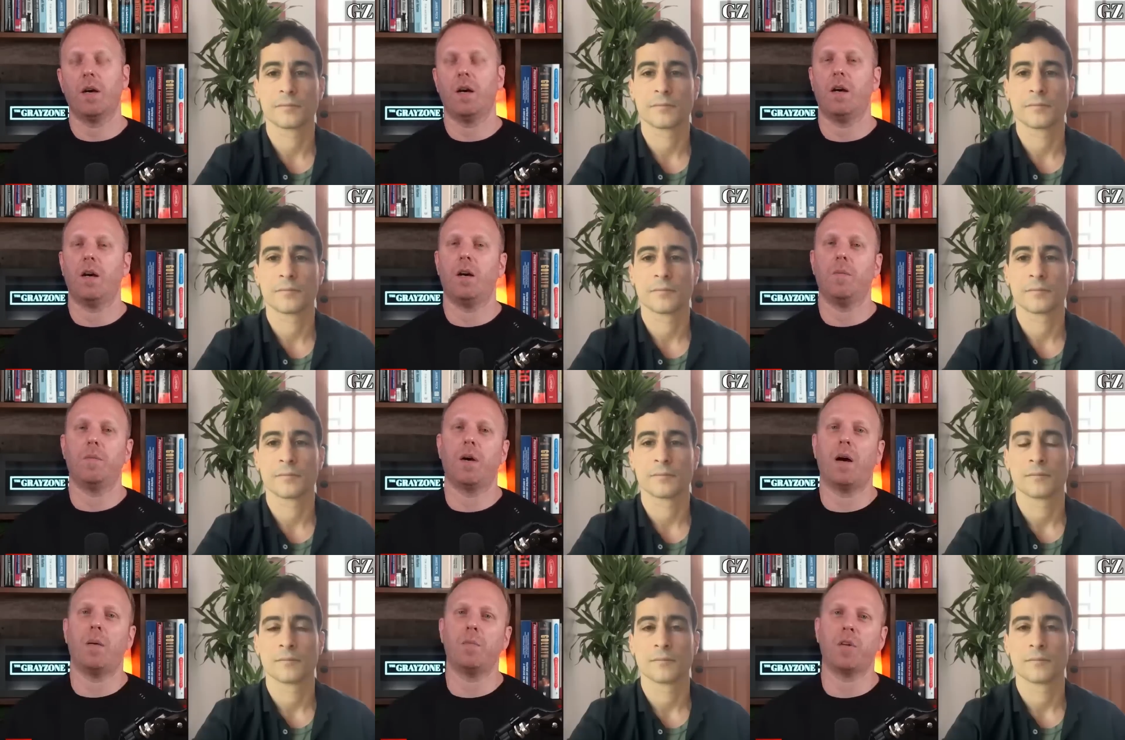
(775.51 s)

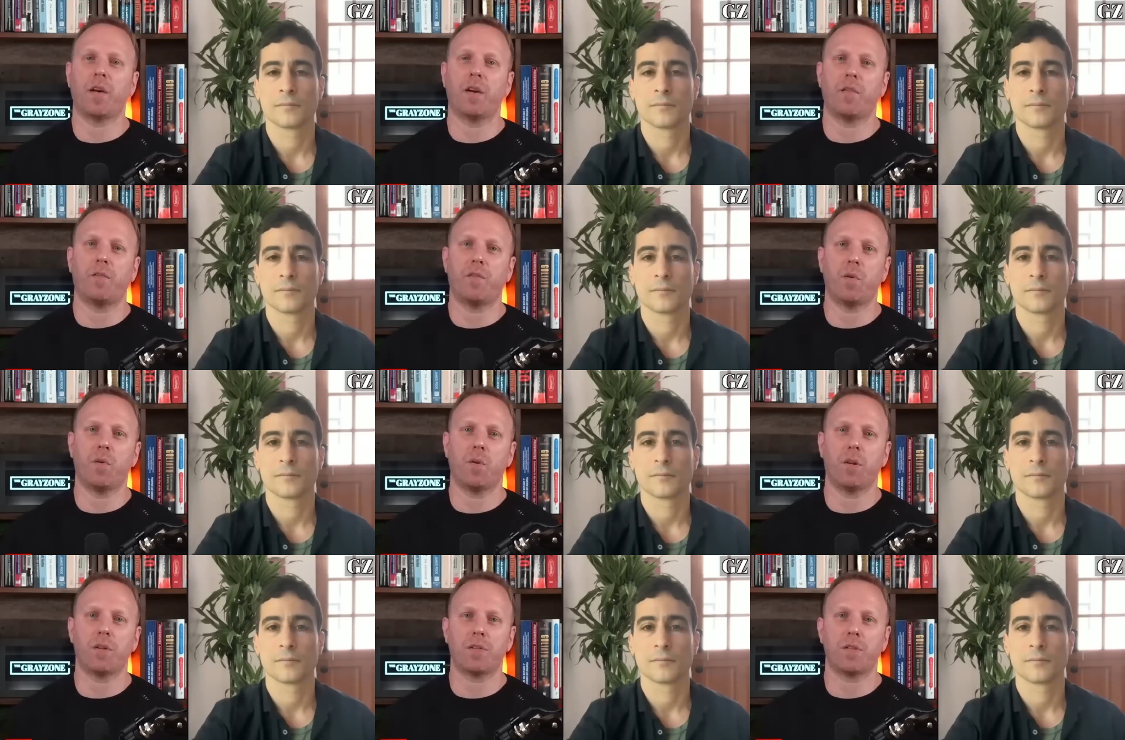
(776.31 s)
Speaker 1: Um, I'm looking
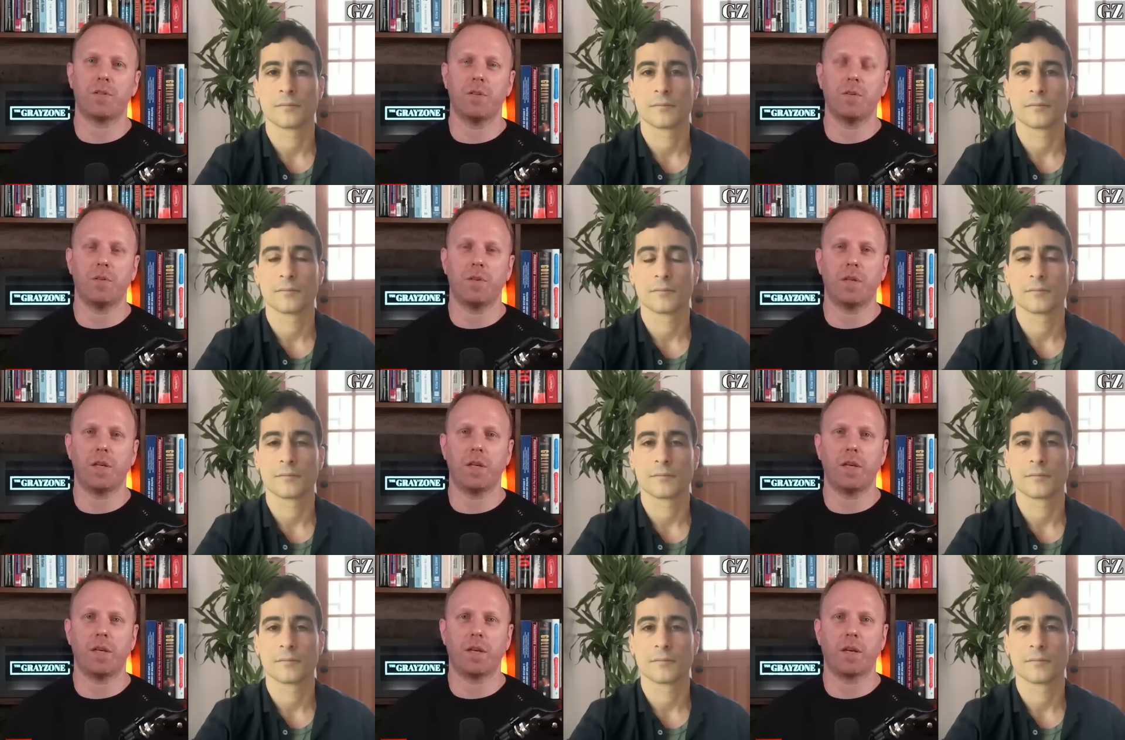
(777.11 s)
forward to
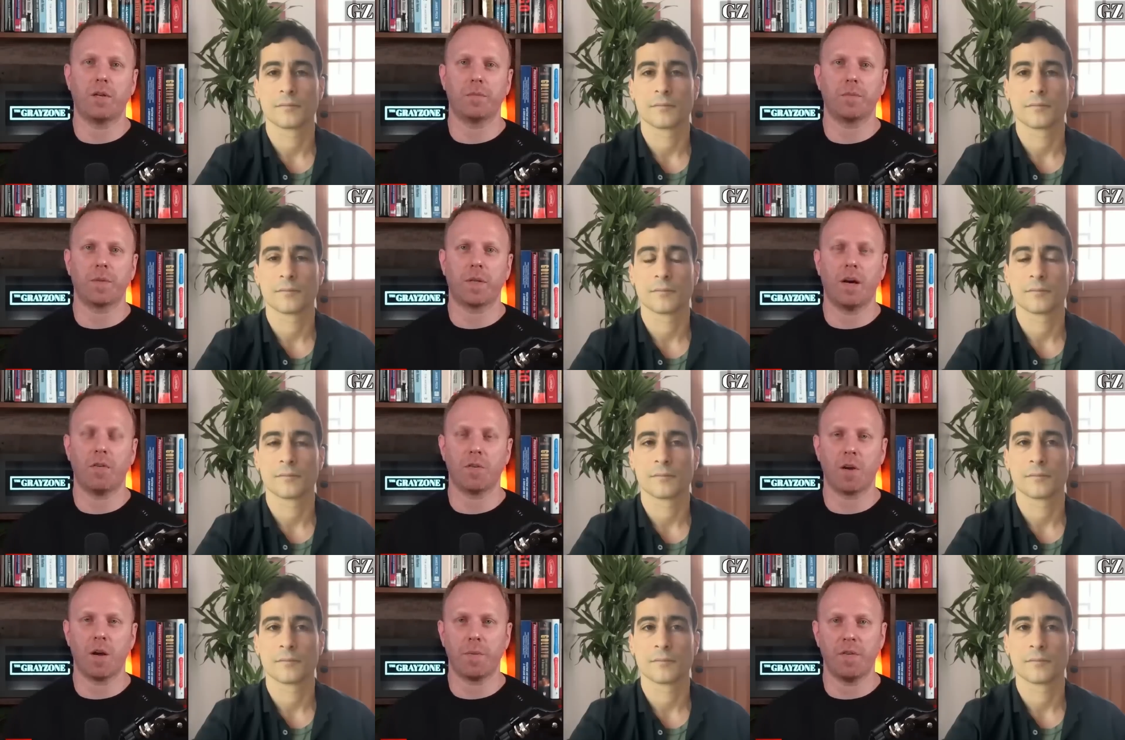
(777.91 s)
the
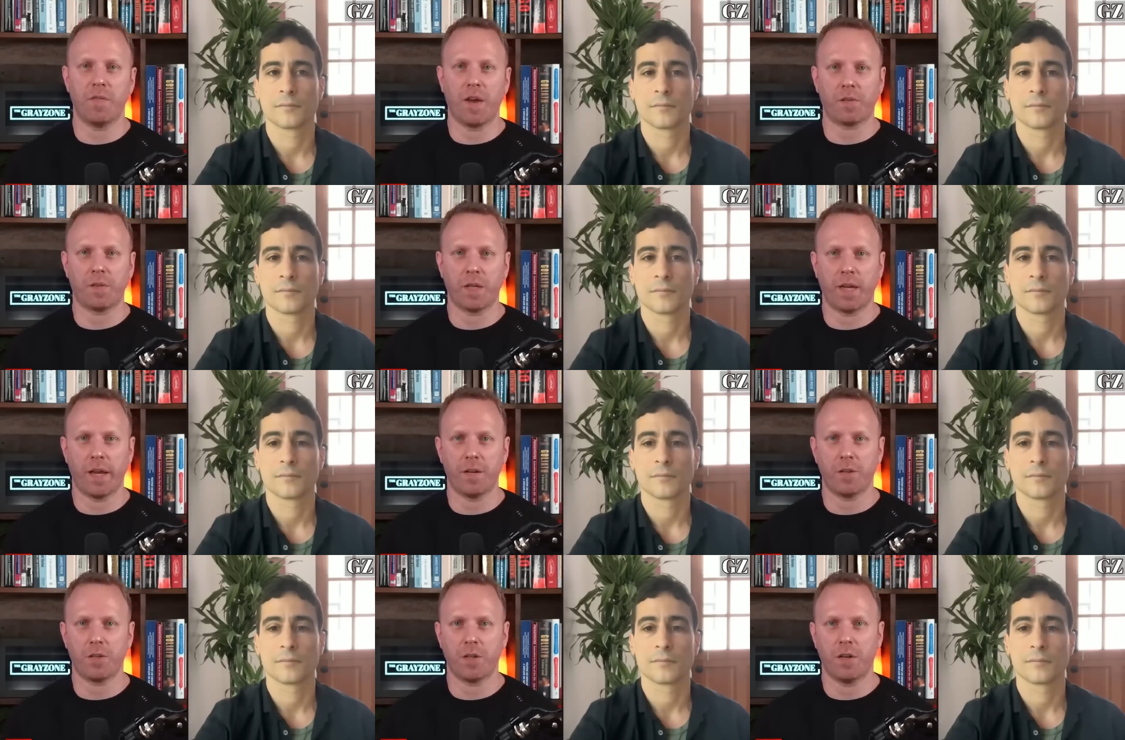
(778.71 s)
cover up
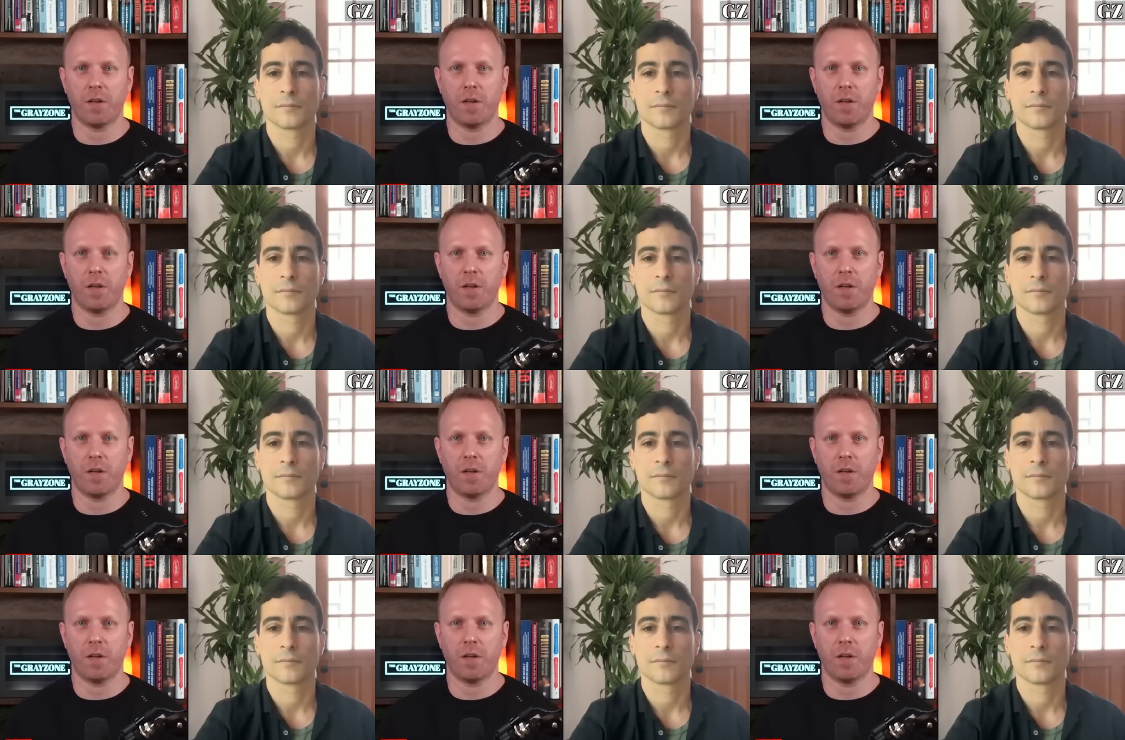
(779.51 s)
investigation